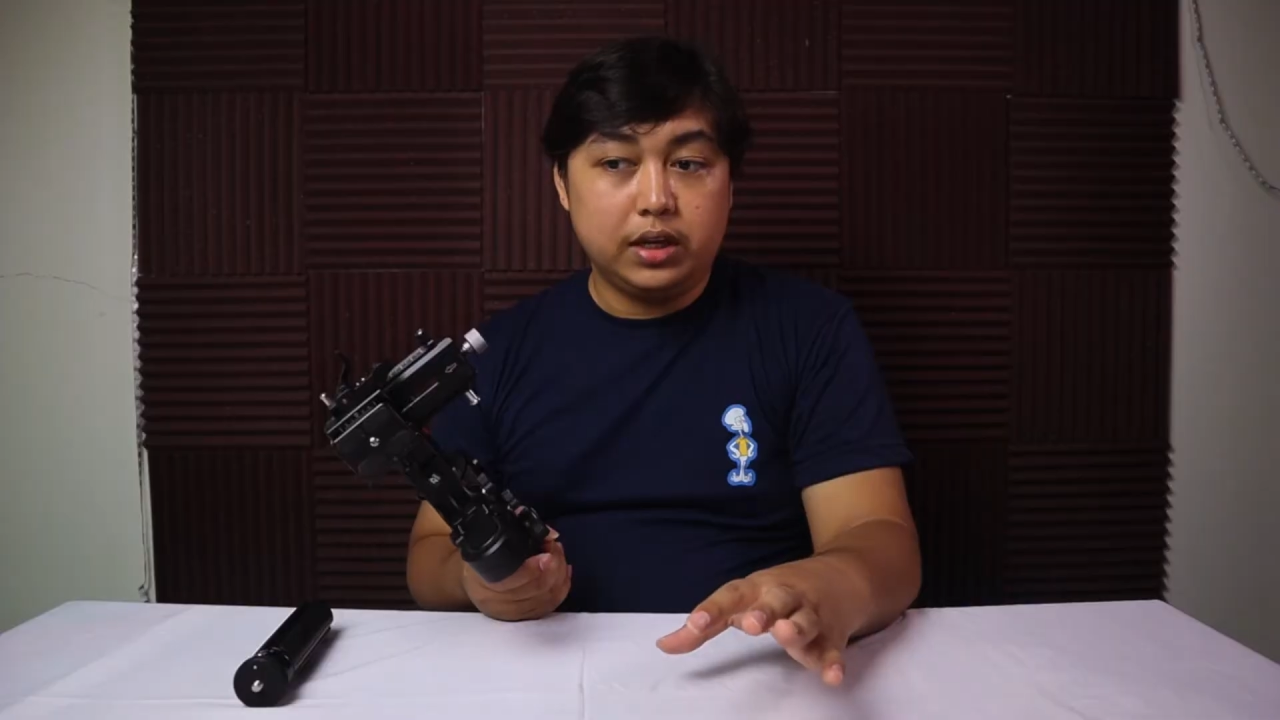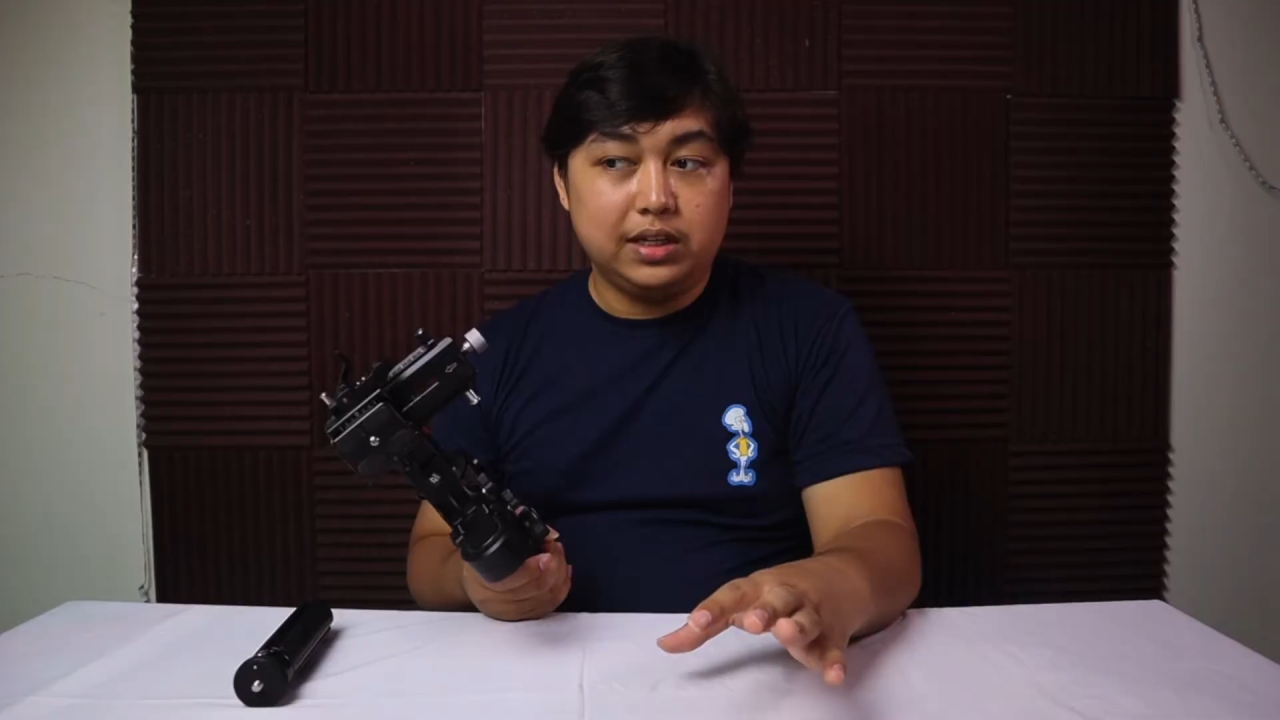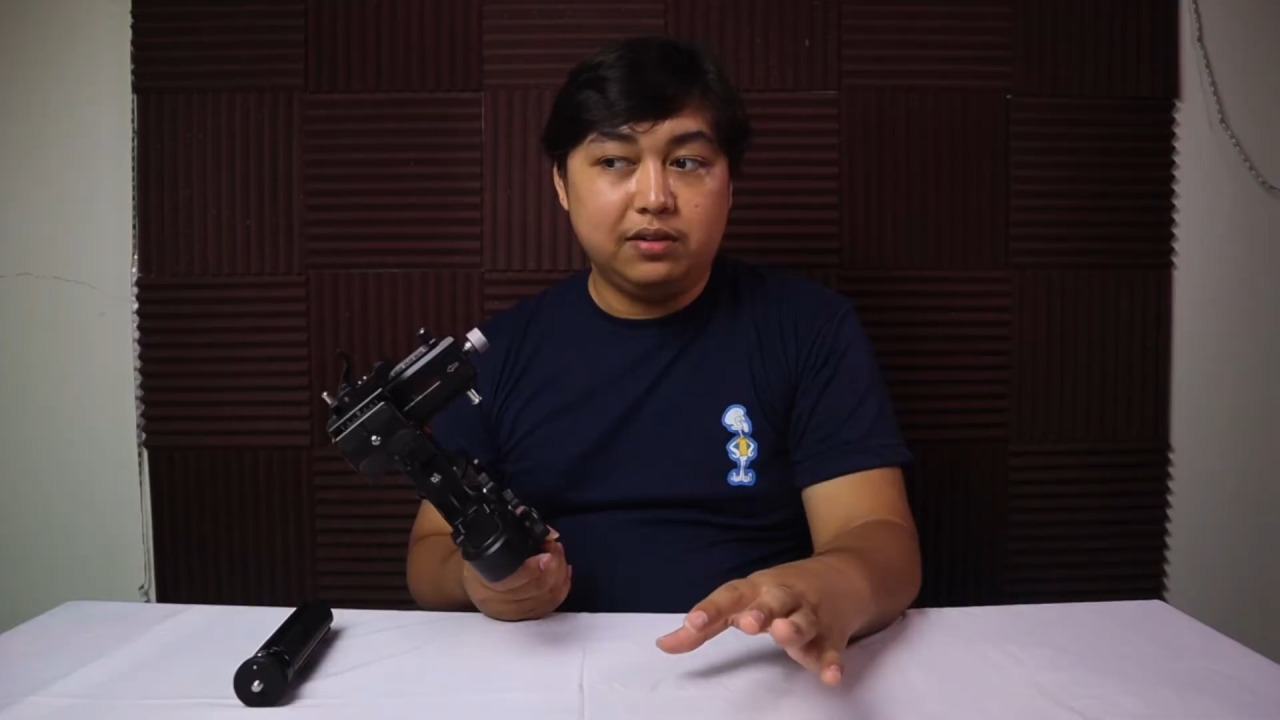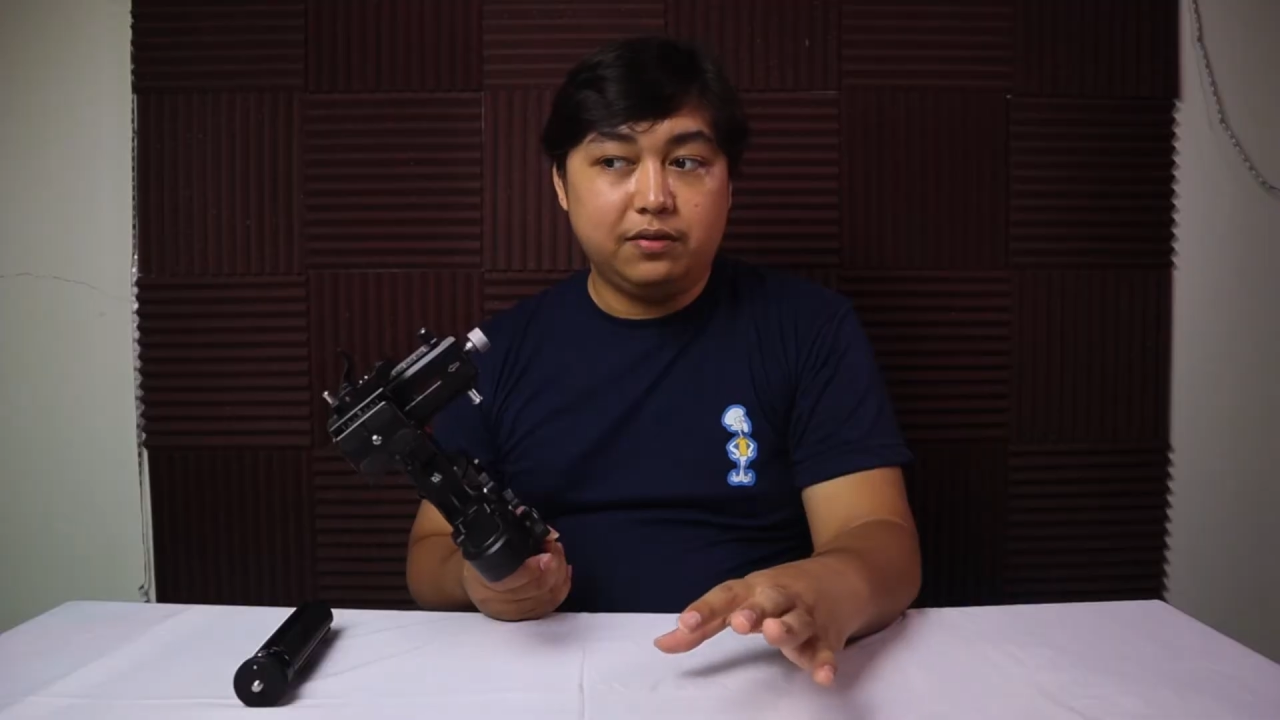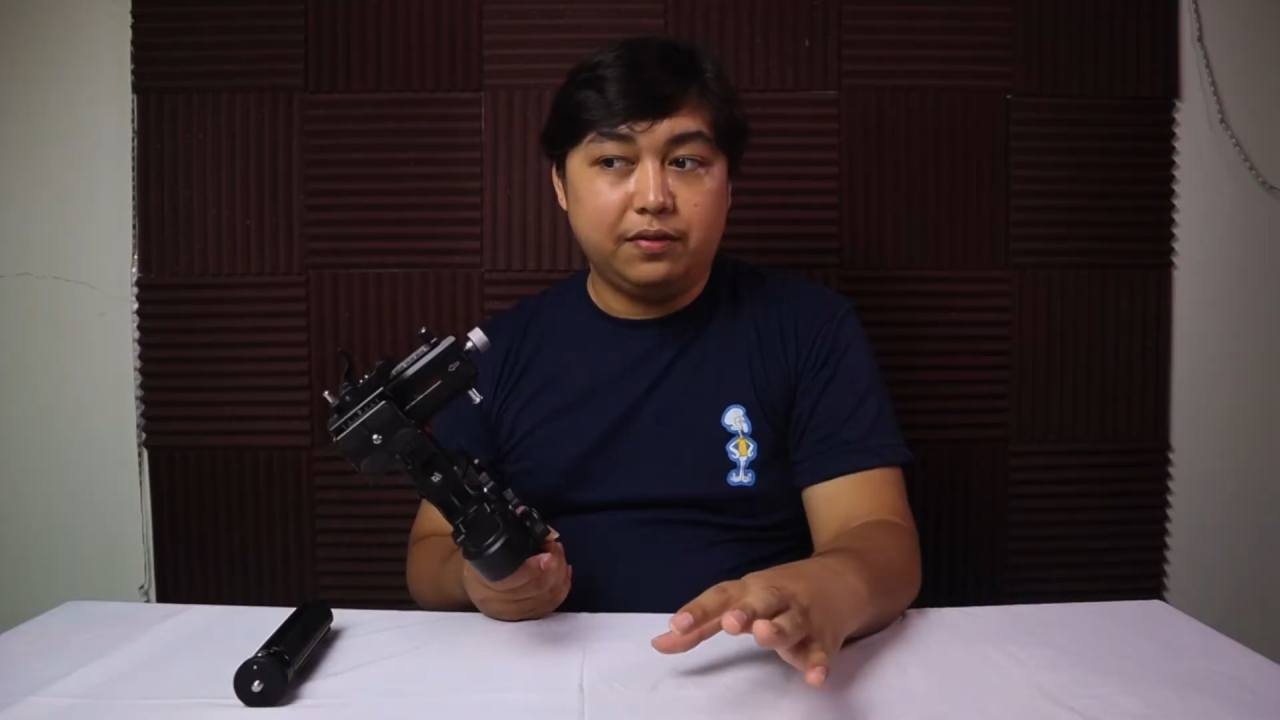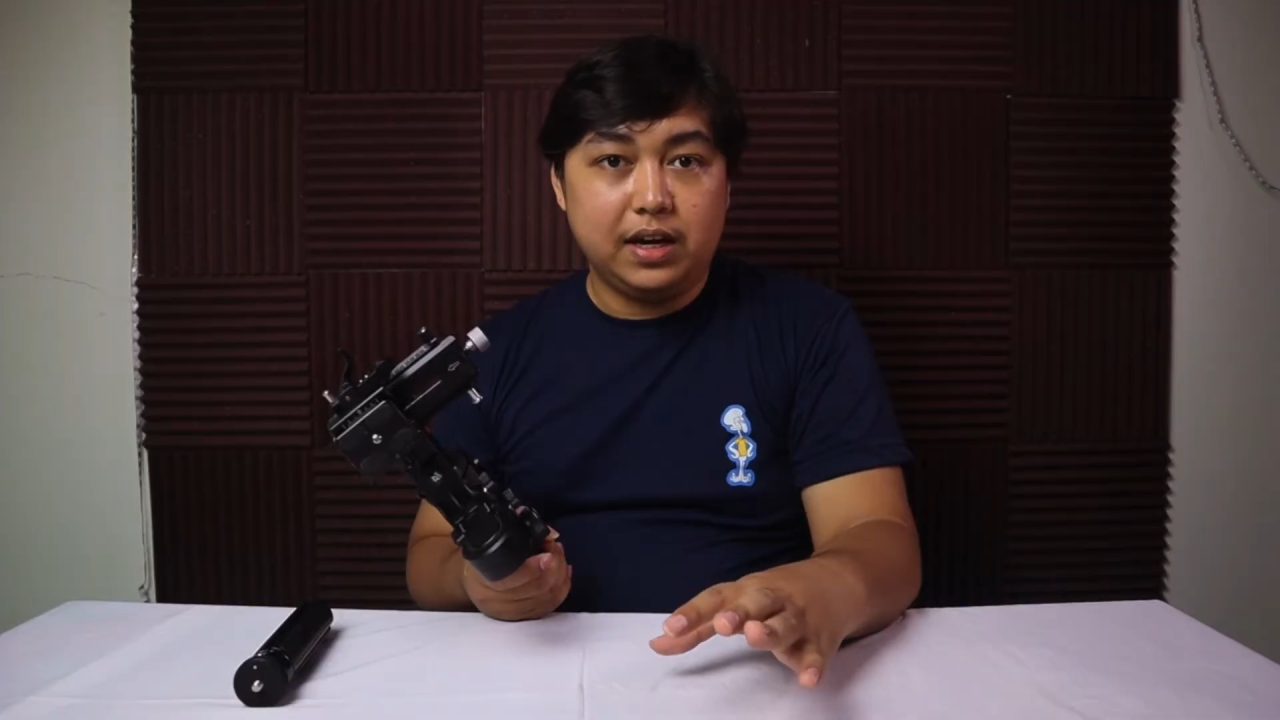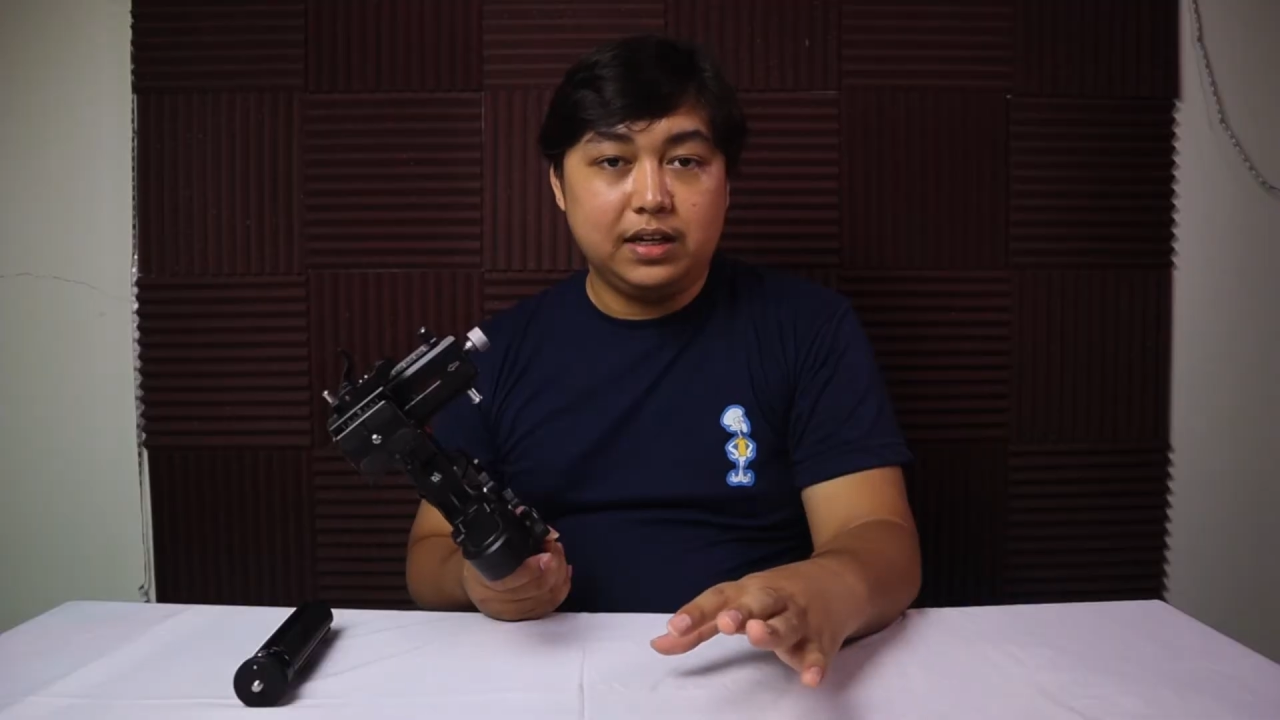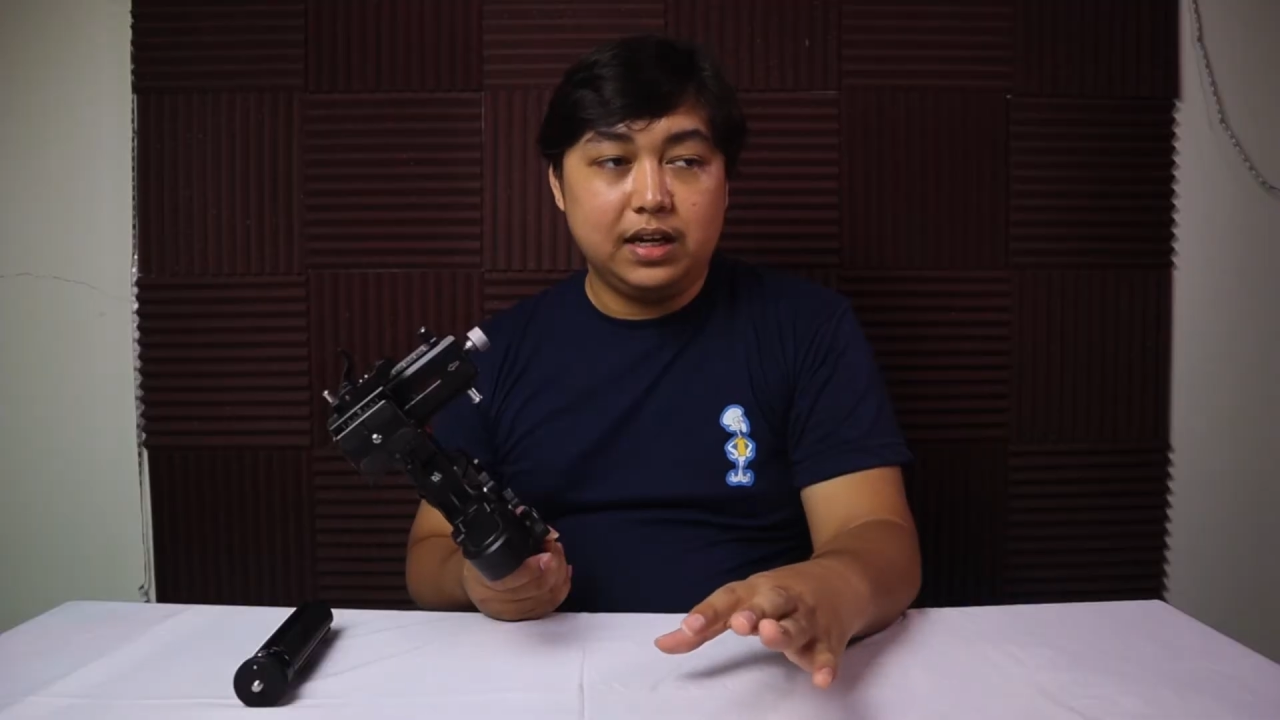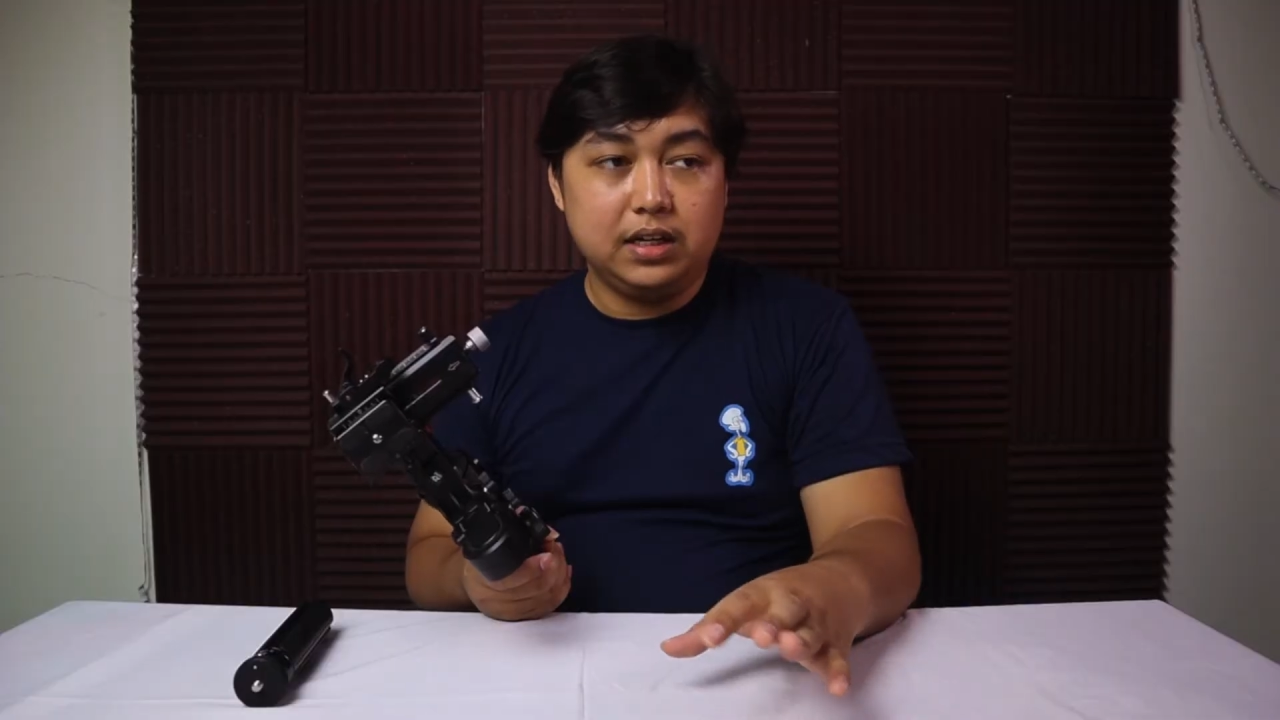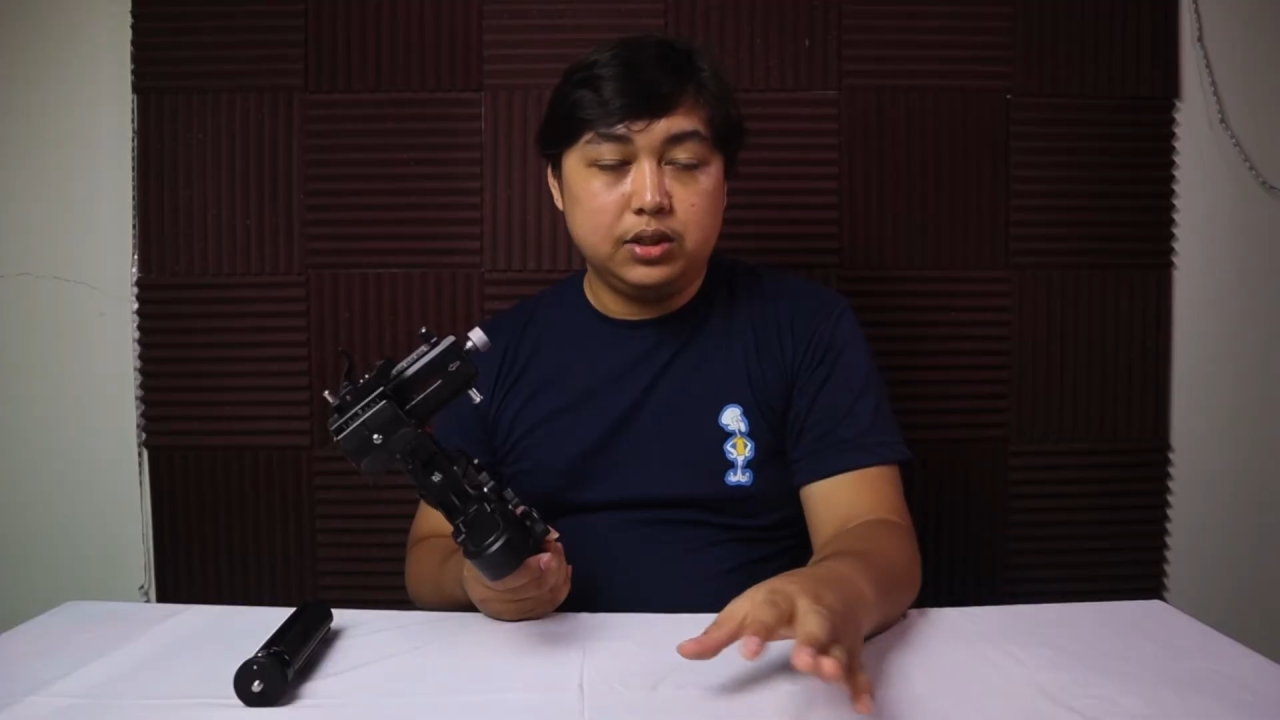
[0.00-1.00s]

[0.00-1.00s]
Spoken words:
I didn't find any